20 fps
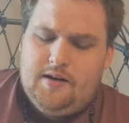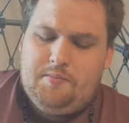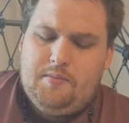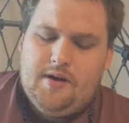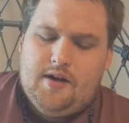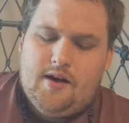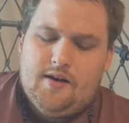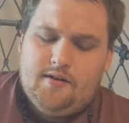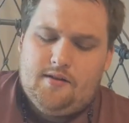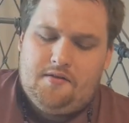
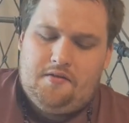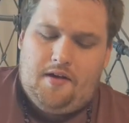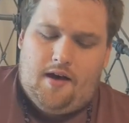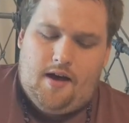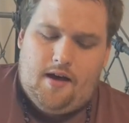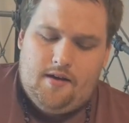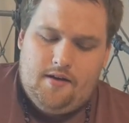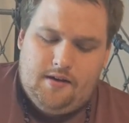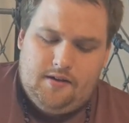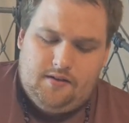because of
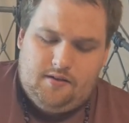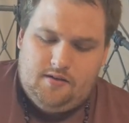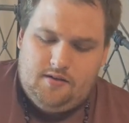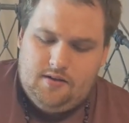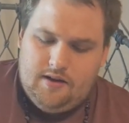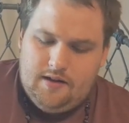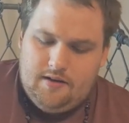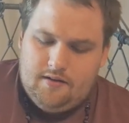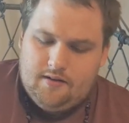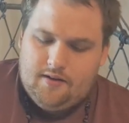that,
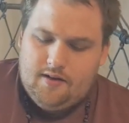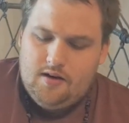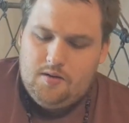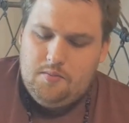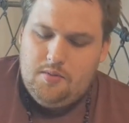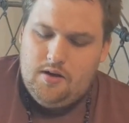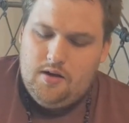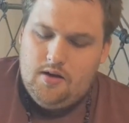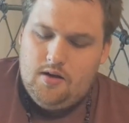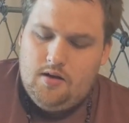it's gonna
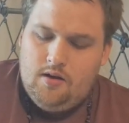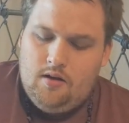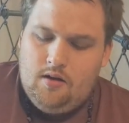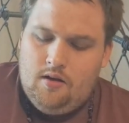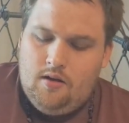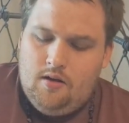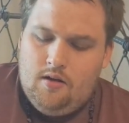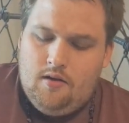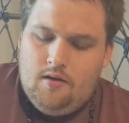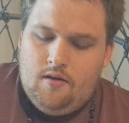be
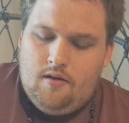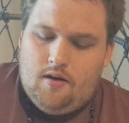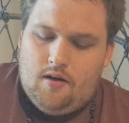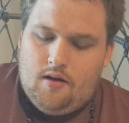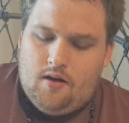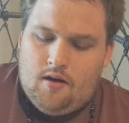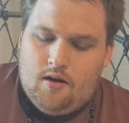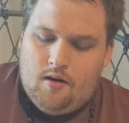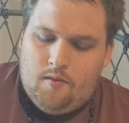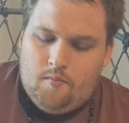
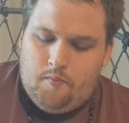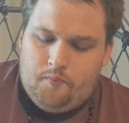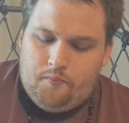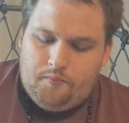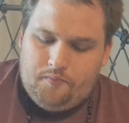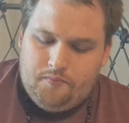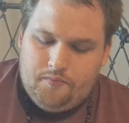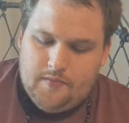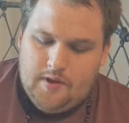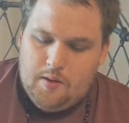
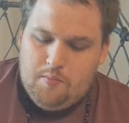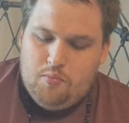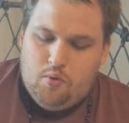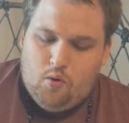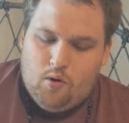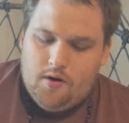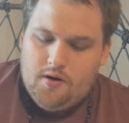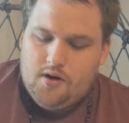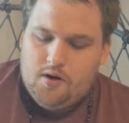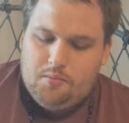
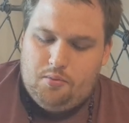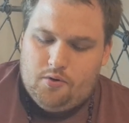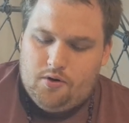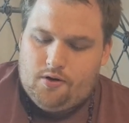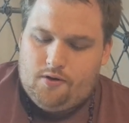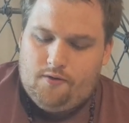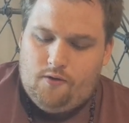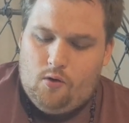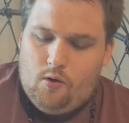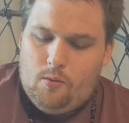important to
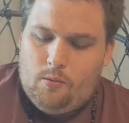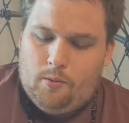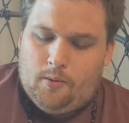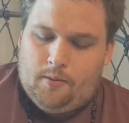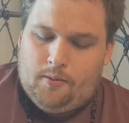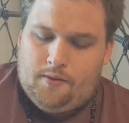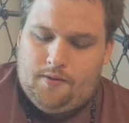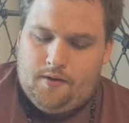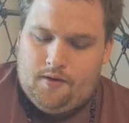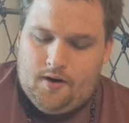push
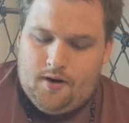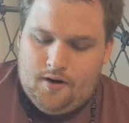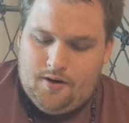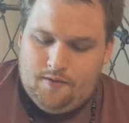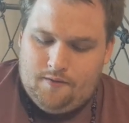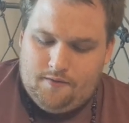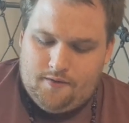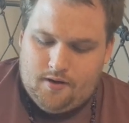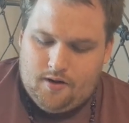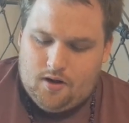forward with the Knight
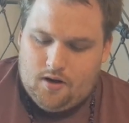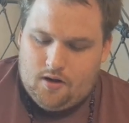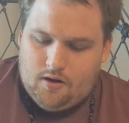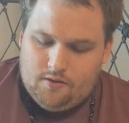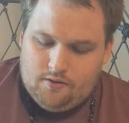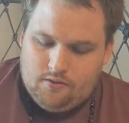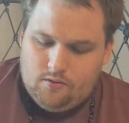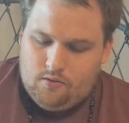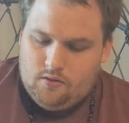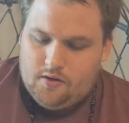
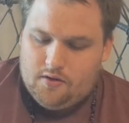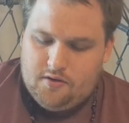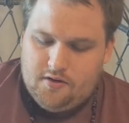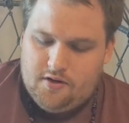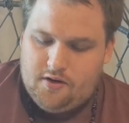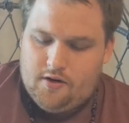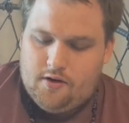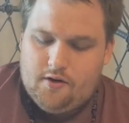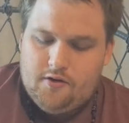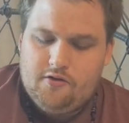of Swords
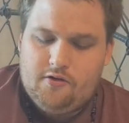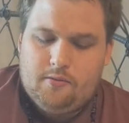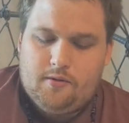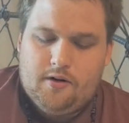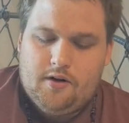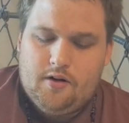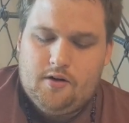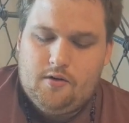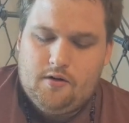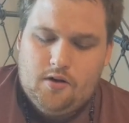here. So we're
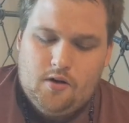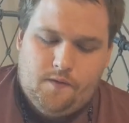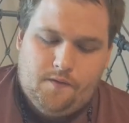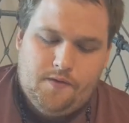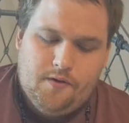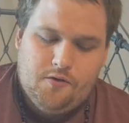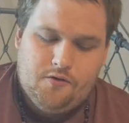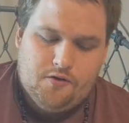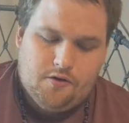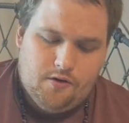gonna go to the
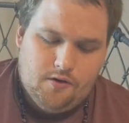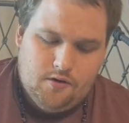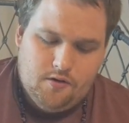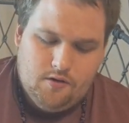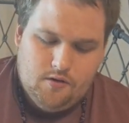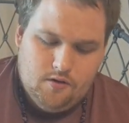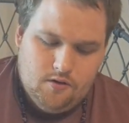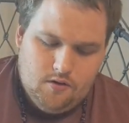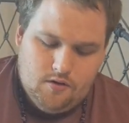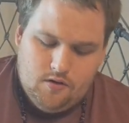
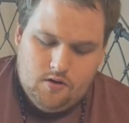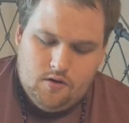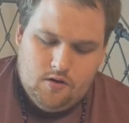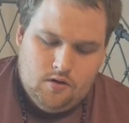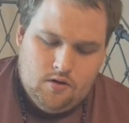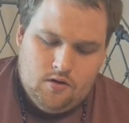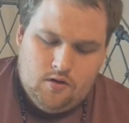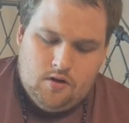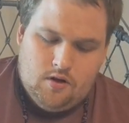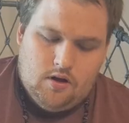future.
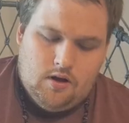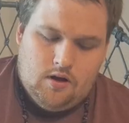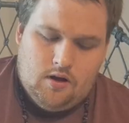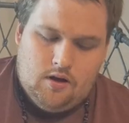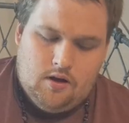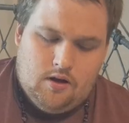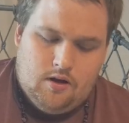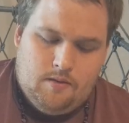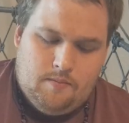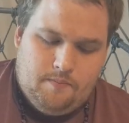
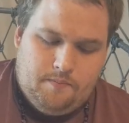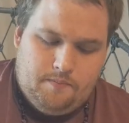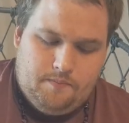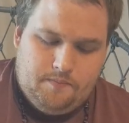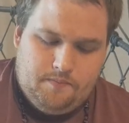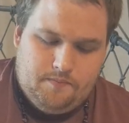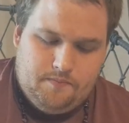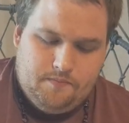So